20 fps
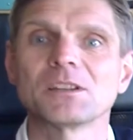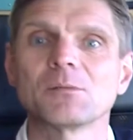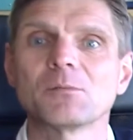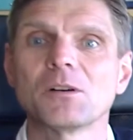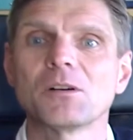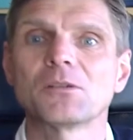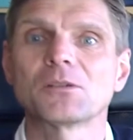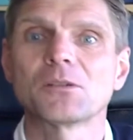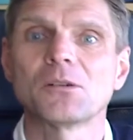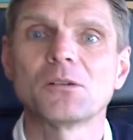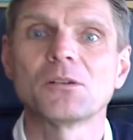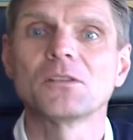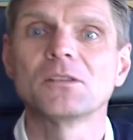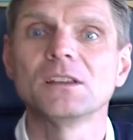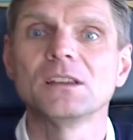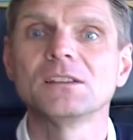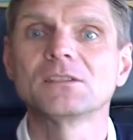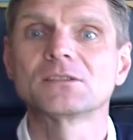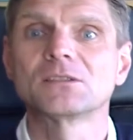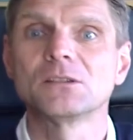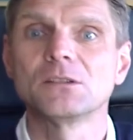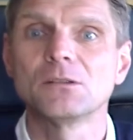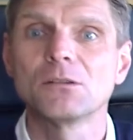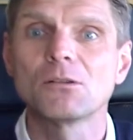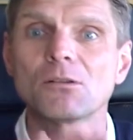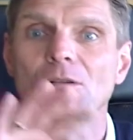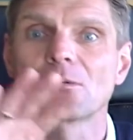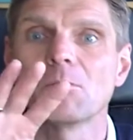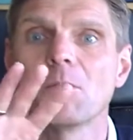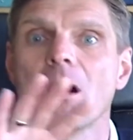about all these
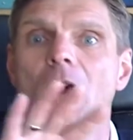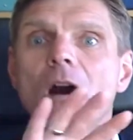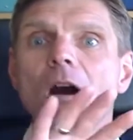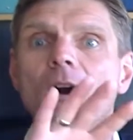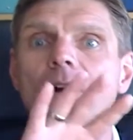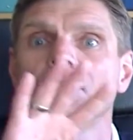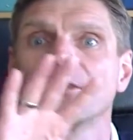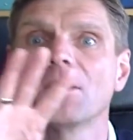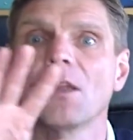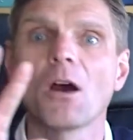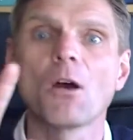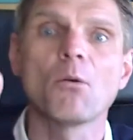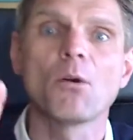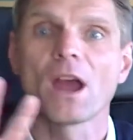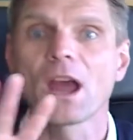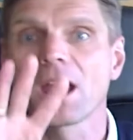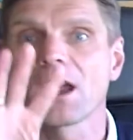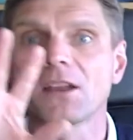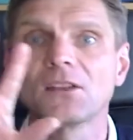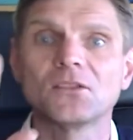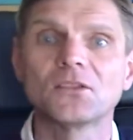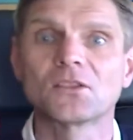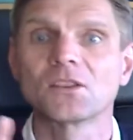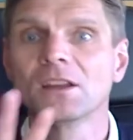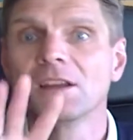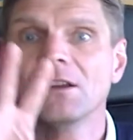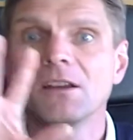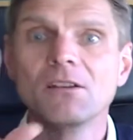look ma, no ends,